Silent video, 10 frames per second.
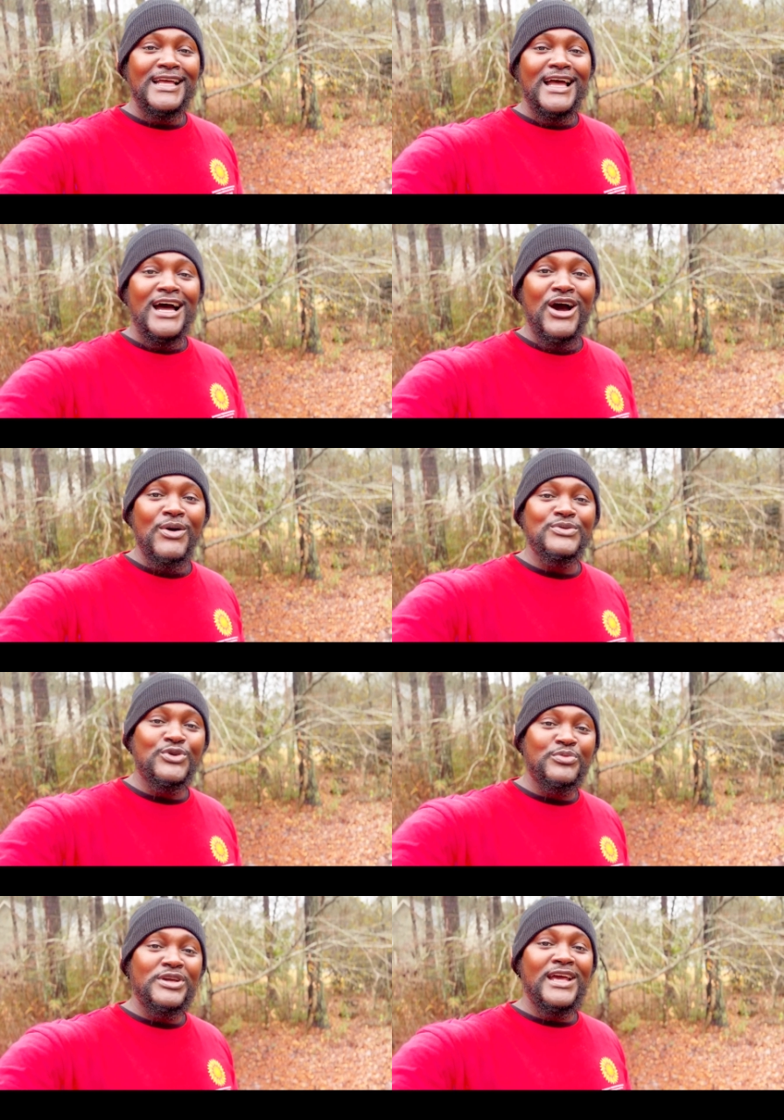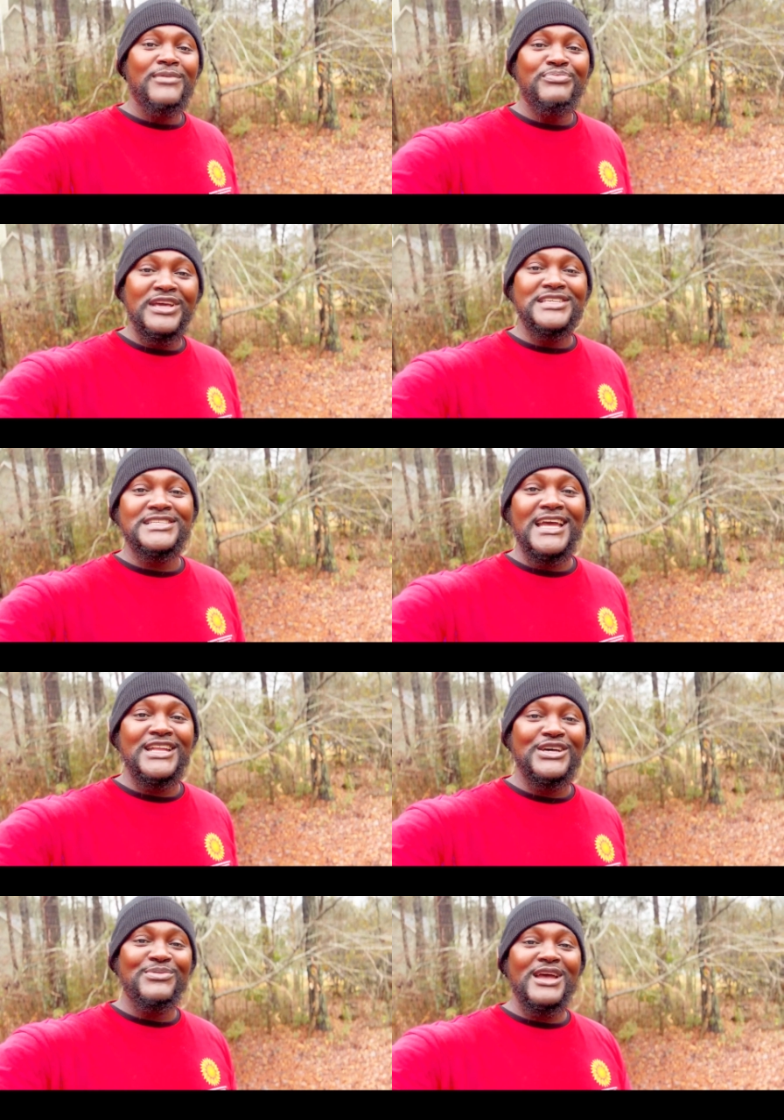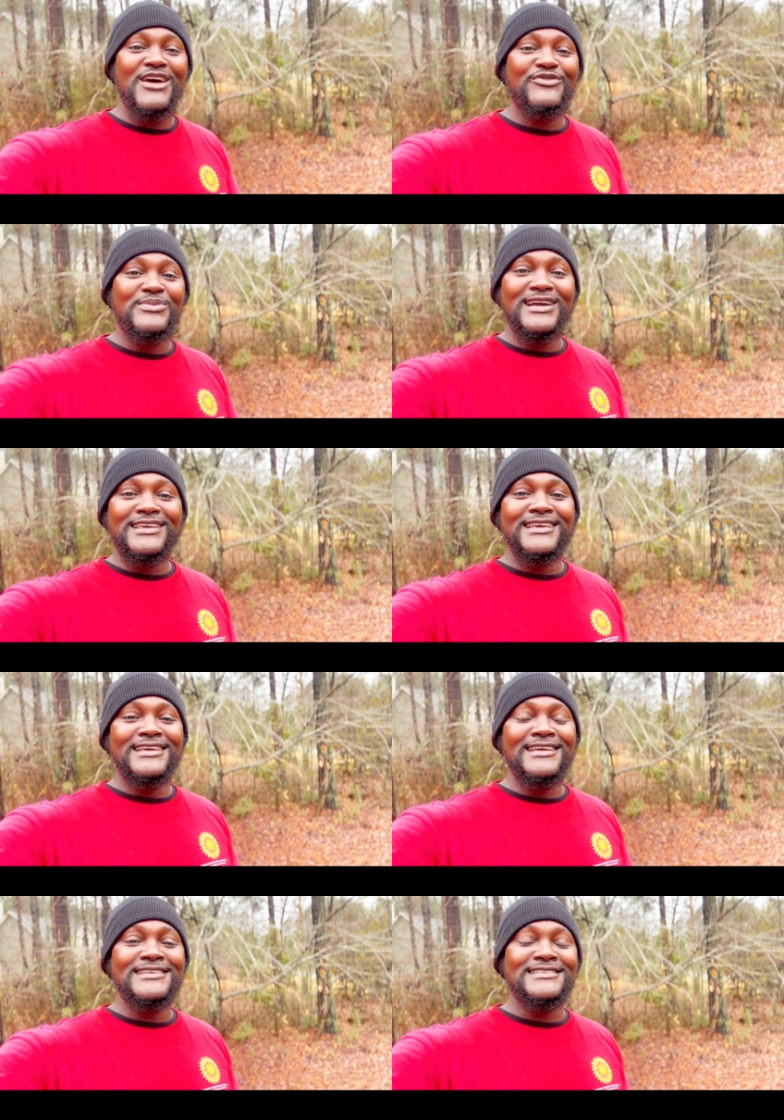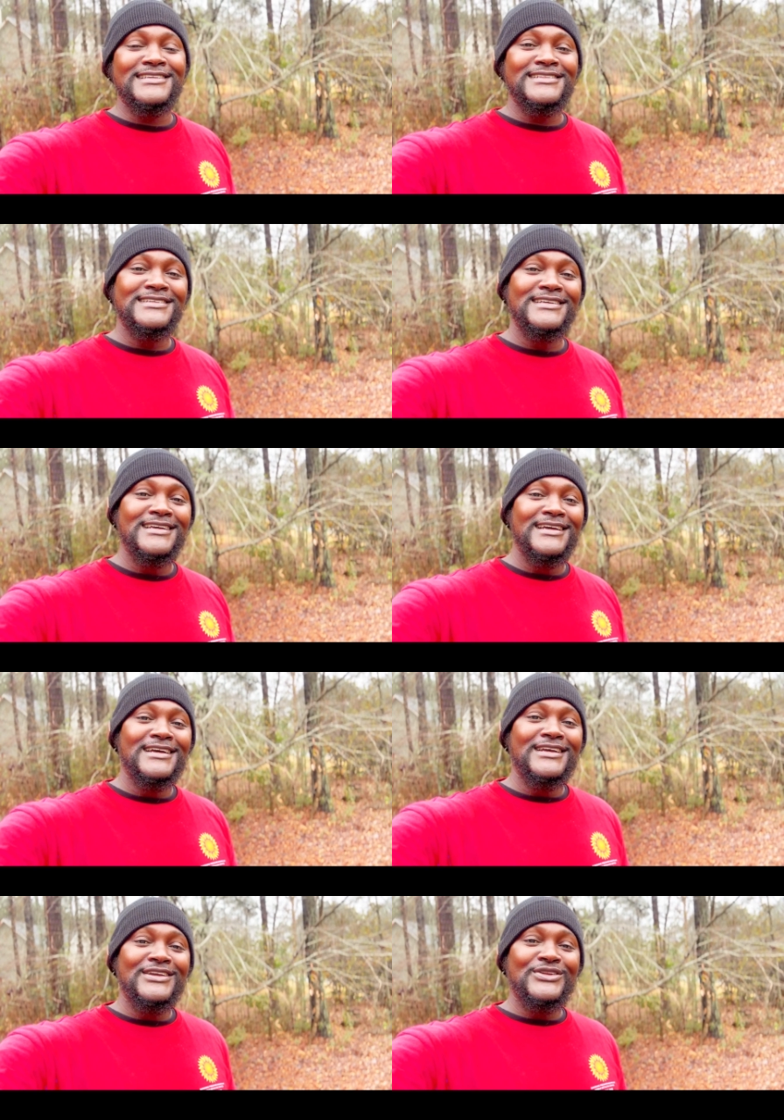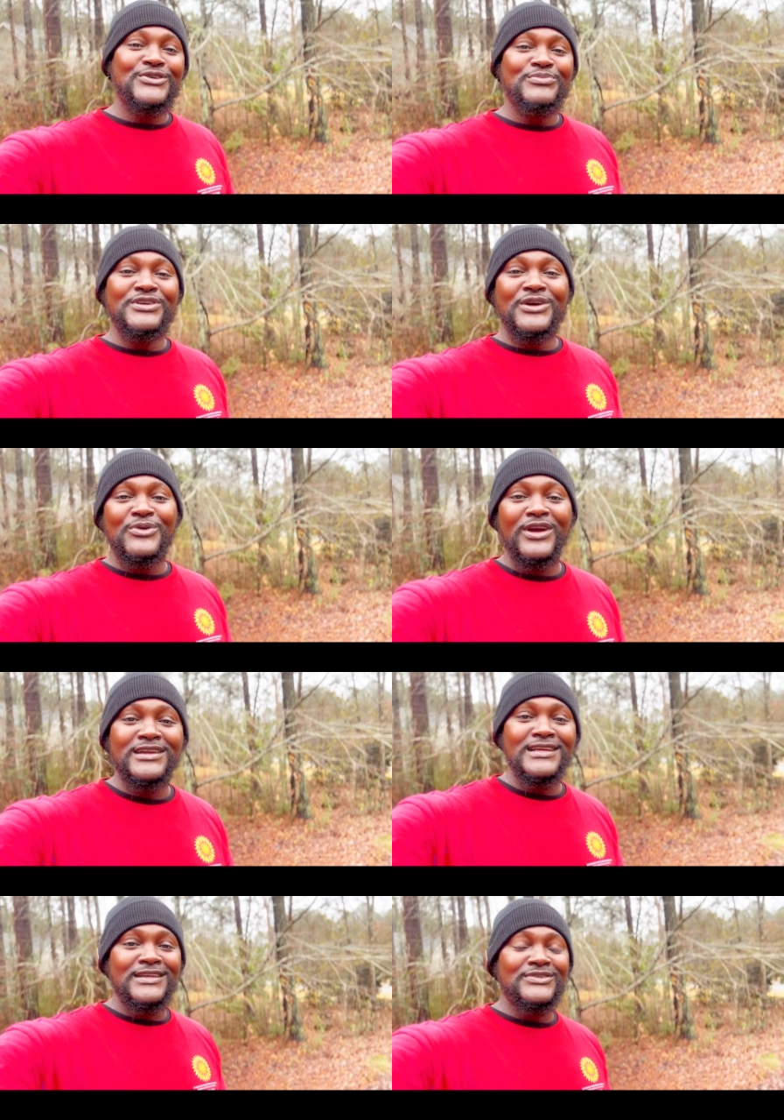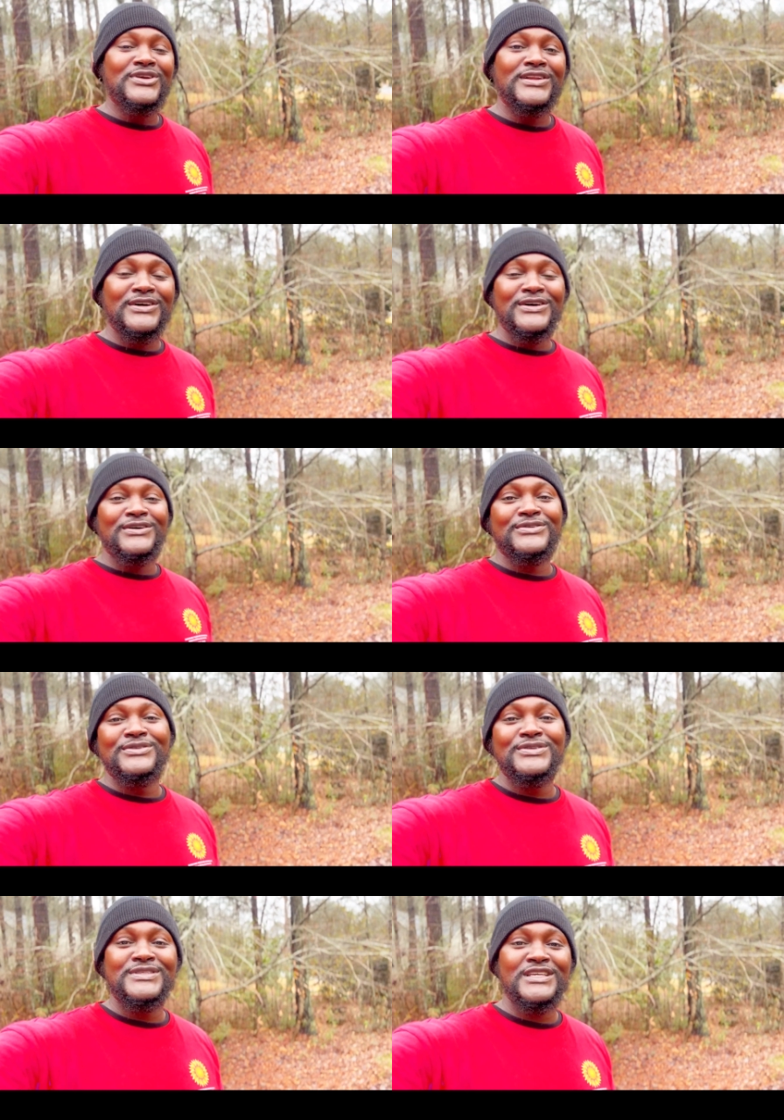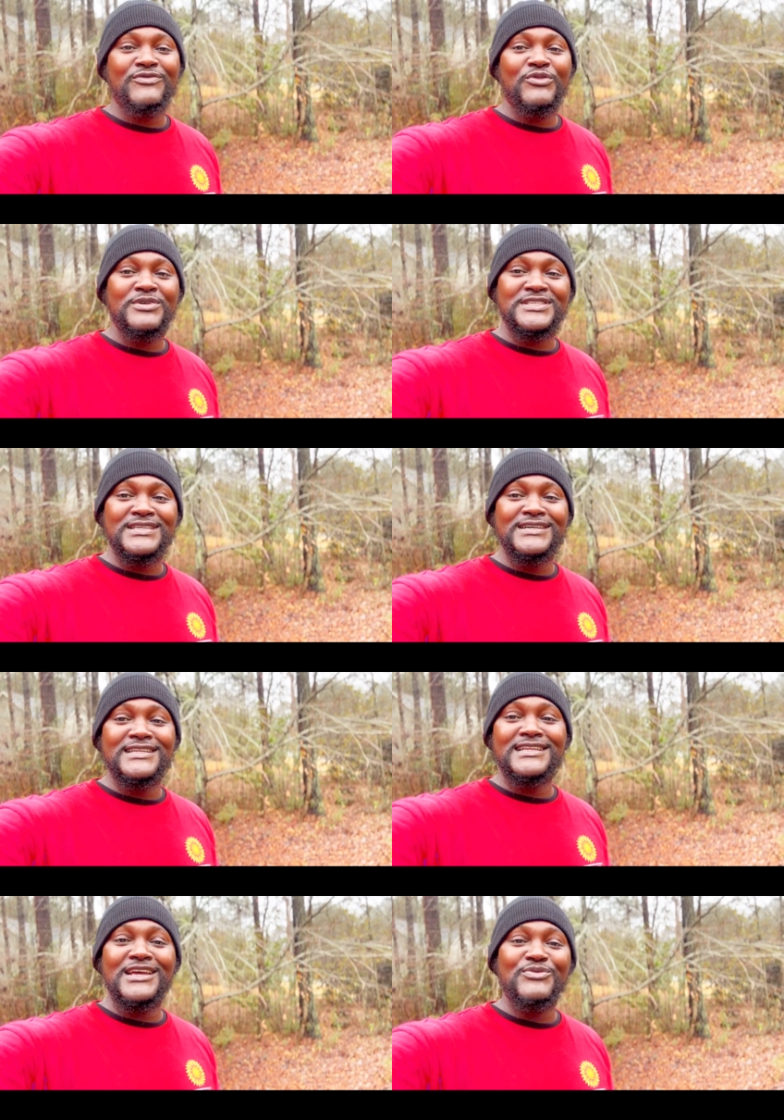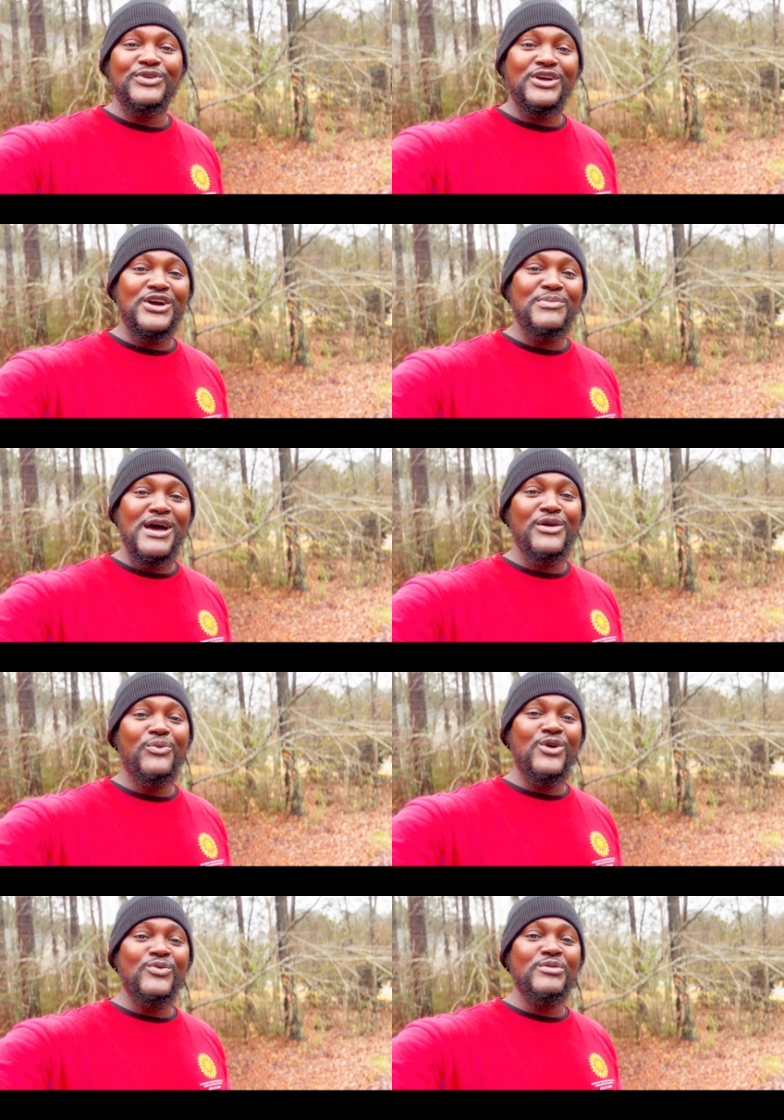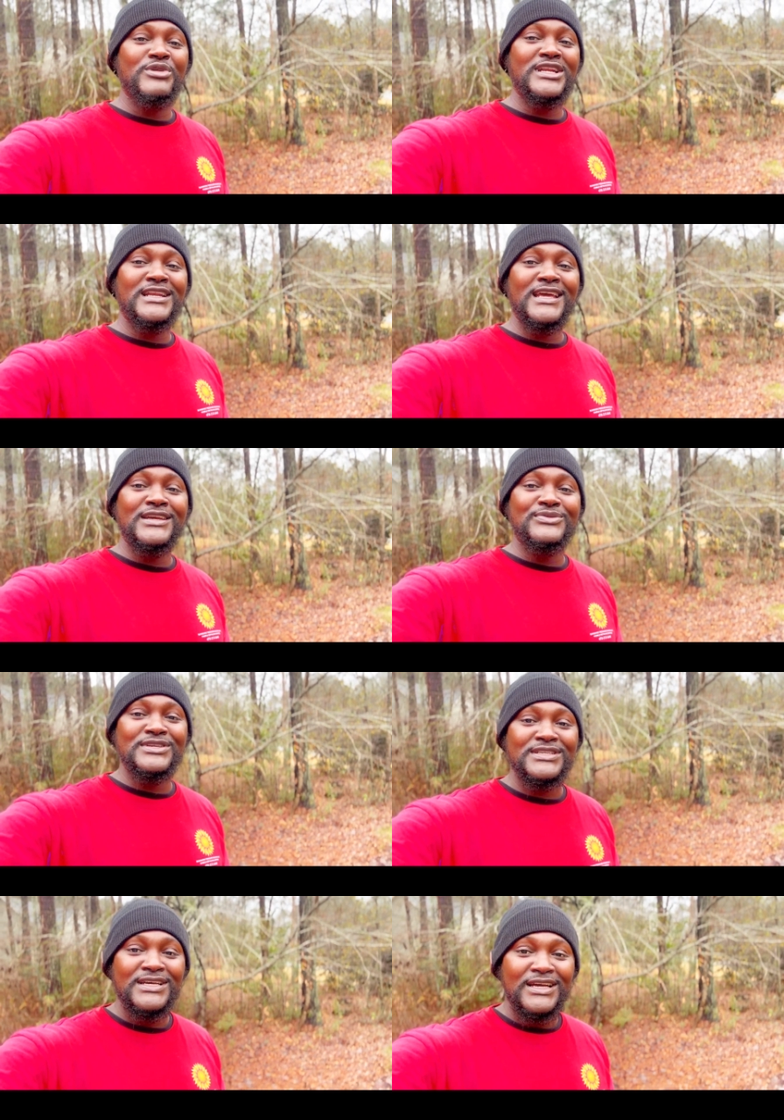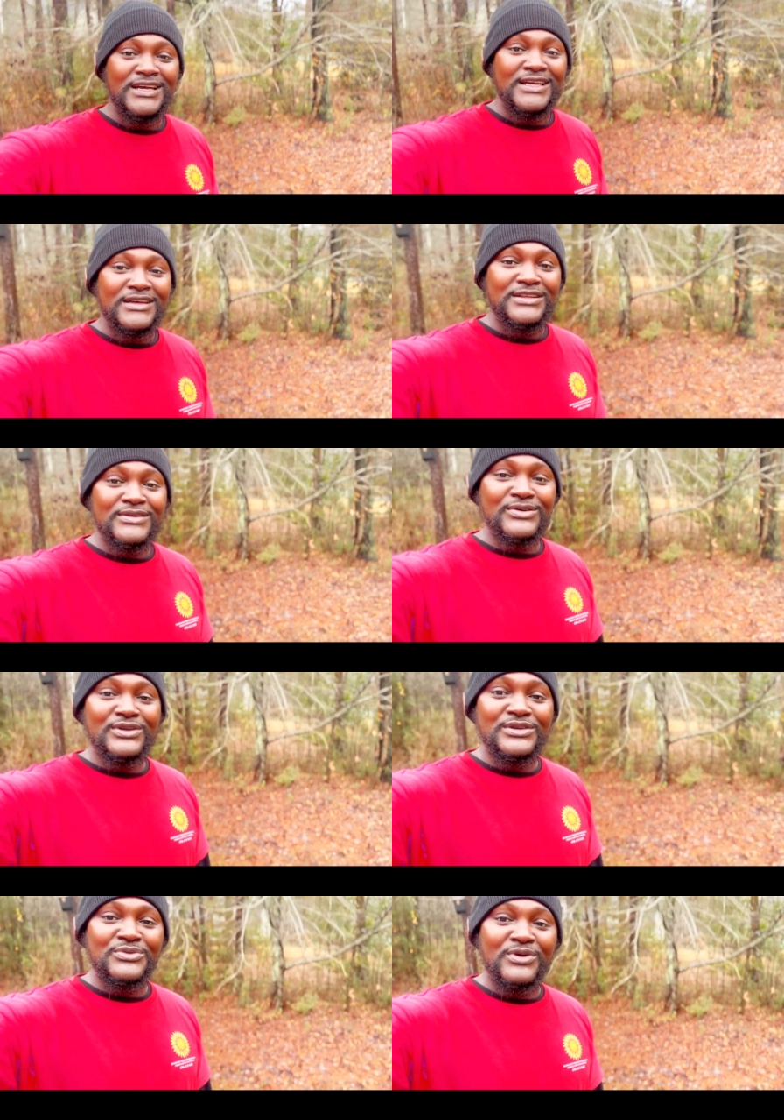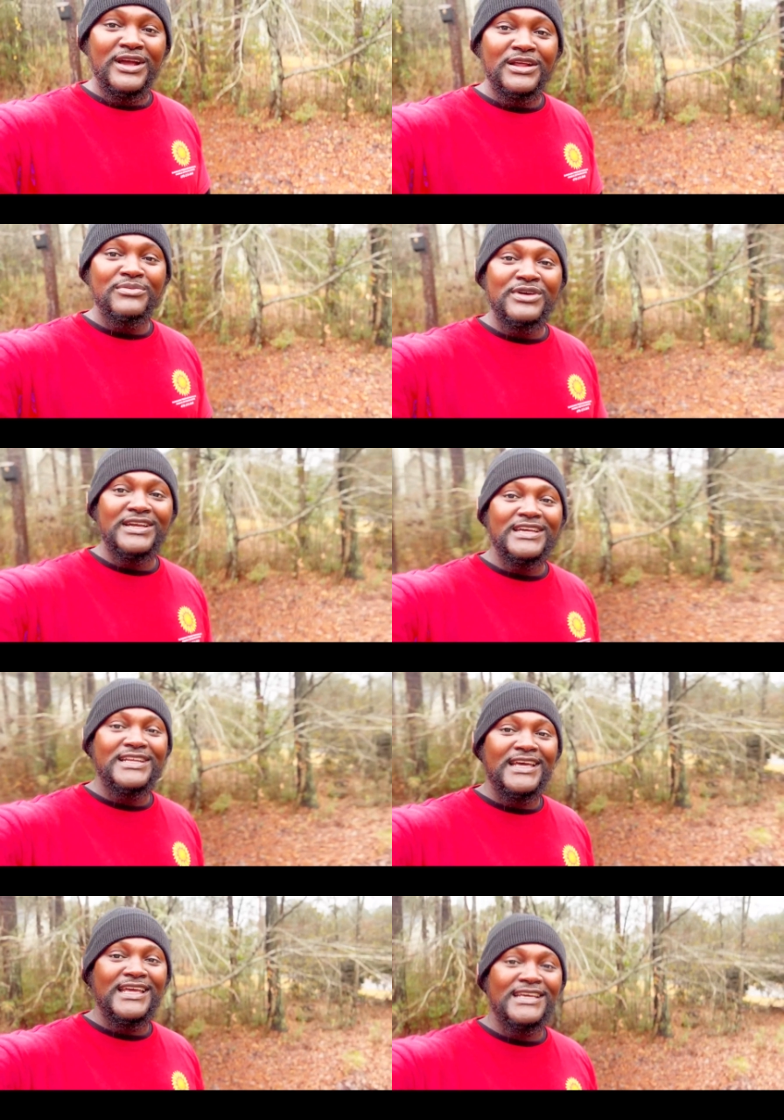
I always wanna be that big stand-up guy for my kids and, you know, be a great leader. And uh, just for my son today wanna come out and work with me today on this, you know, this rainy, muggy day.